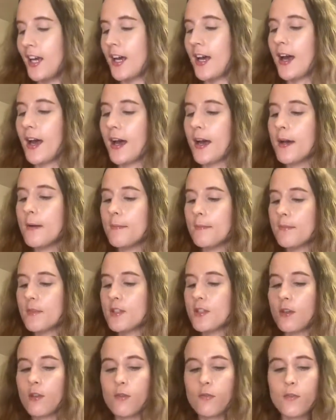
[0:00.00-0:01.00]

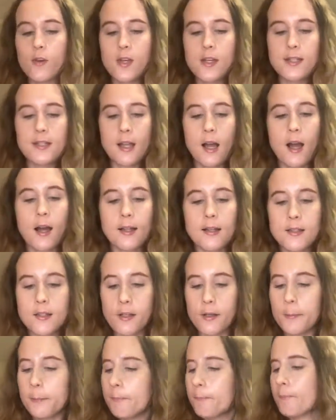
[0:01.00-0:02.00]
So the first
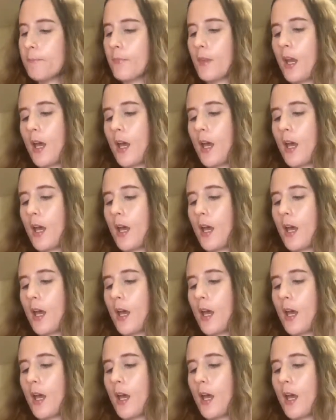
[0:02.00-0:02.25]
item